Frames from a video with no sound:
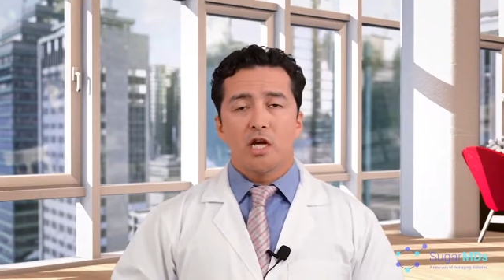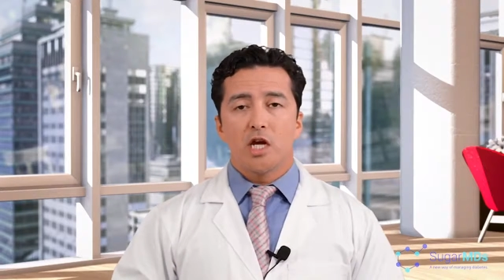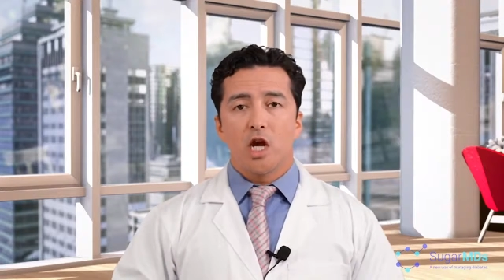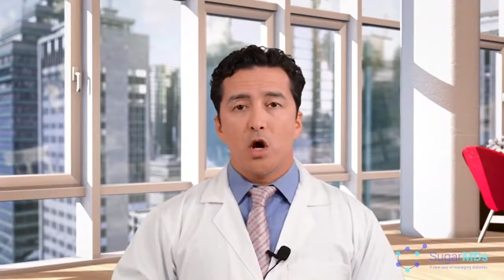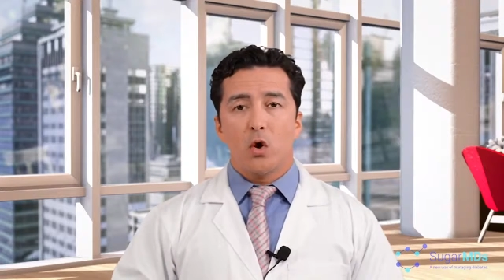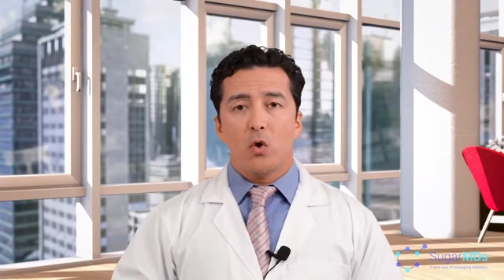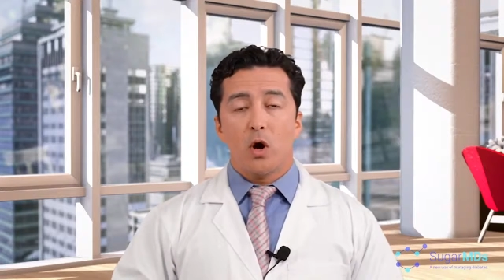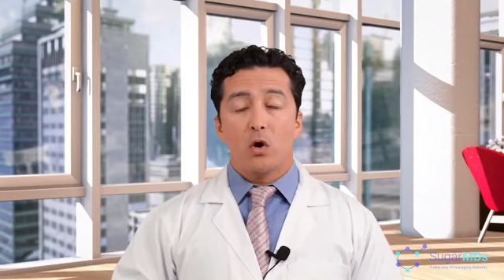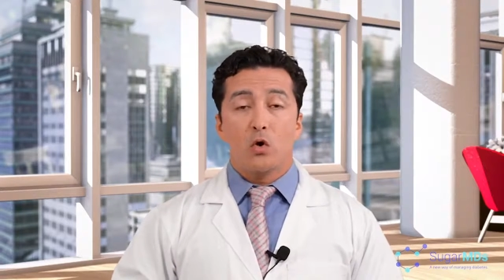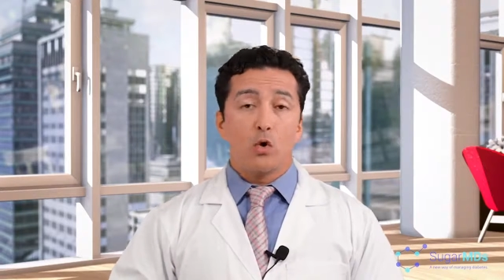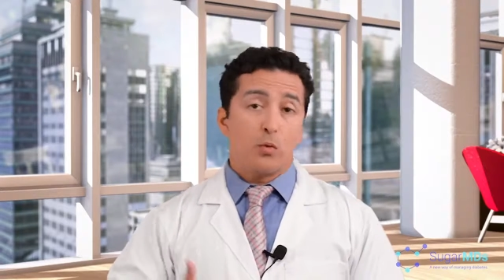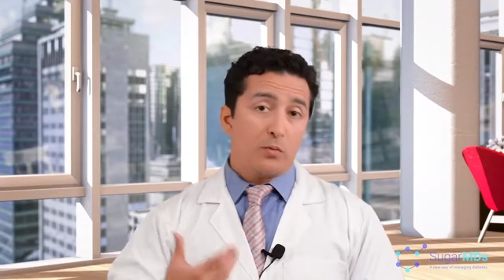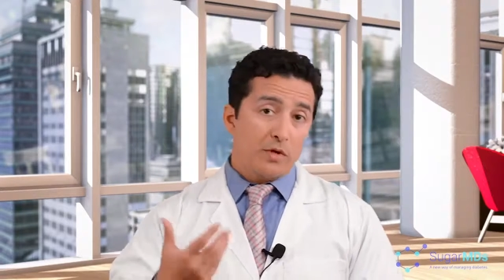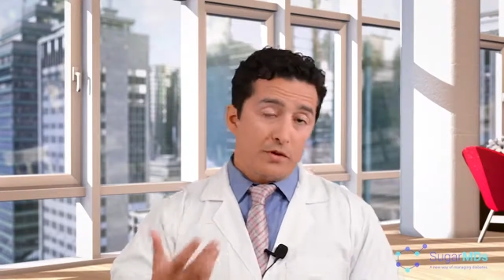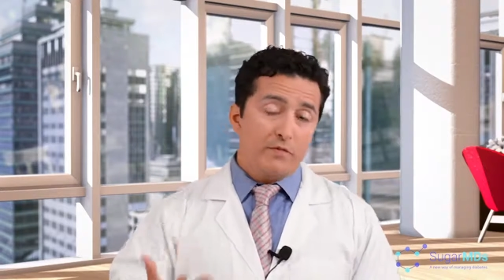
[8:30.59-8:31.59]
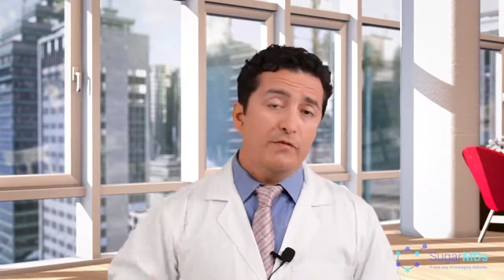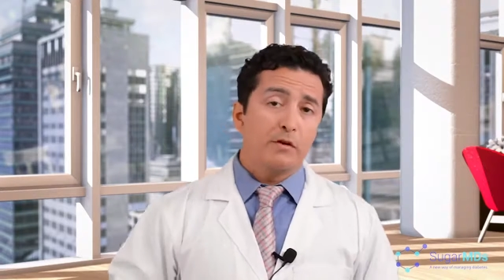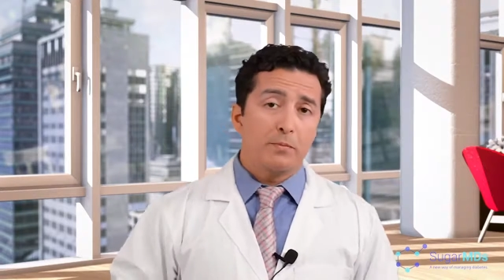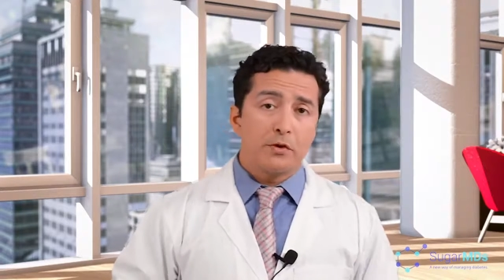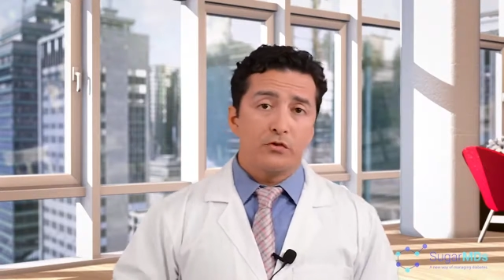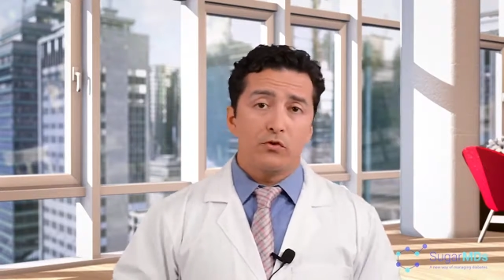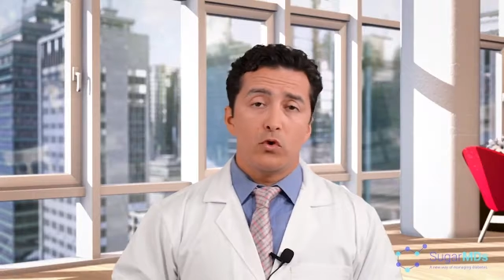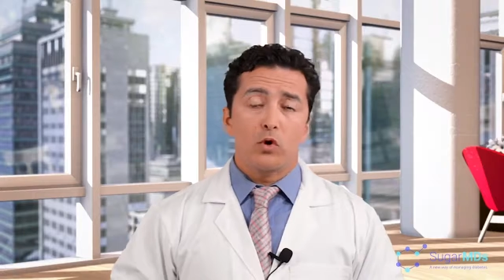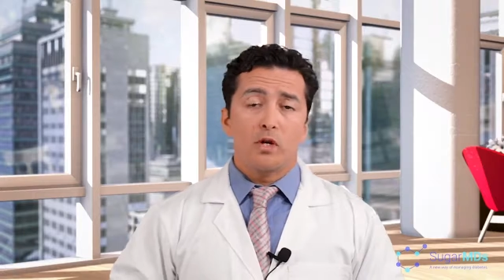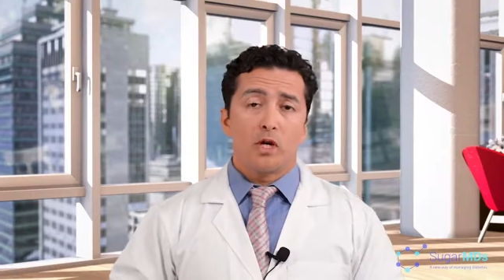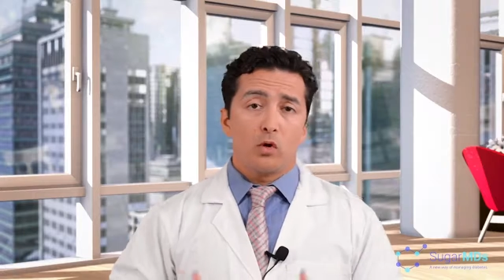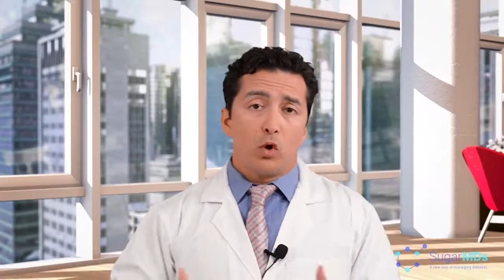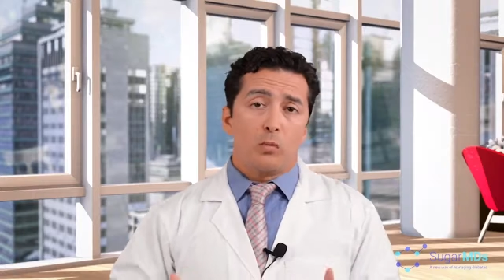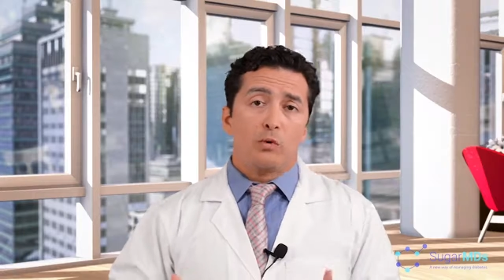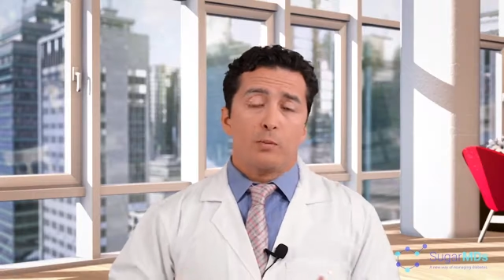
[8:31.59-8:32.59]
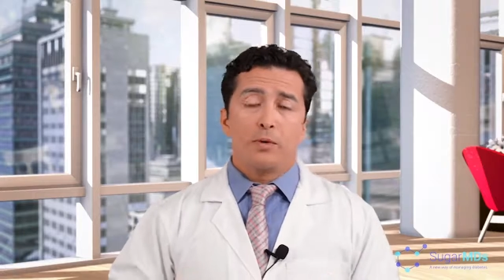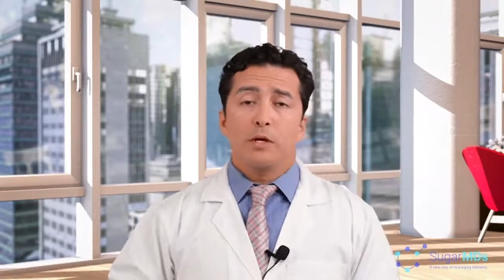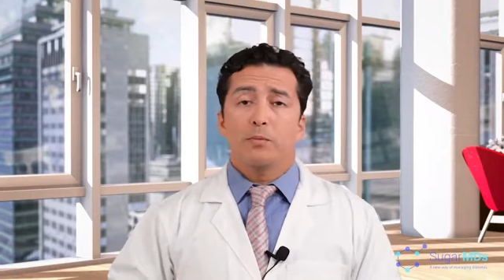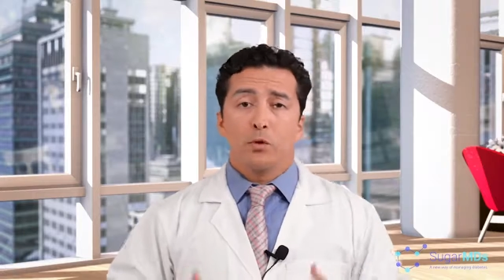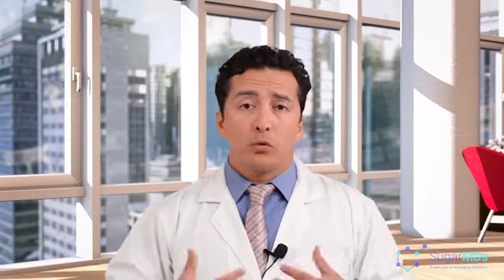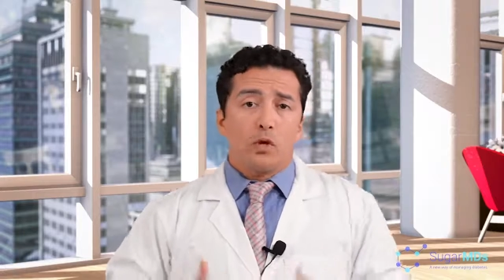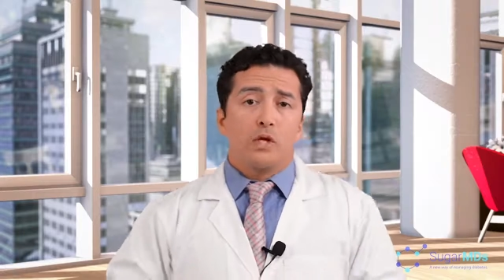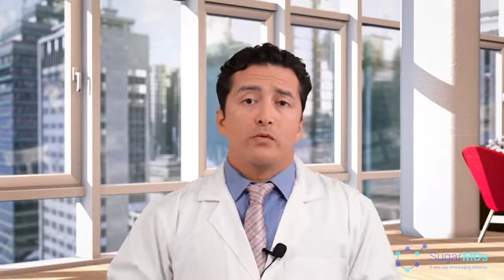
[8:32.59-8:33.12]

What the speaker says: or even before, in the normal people,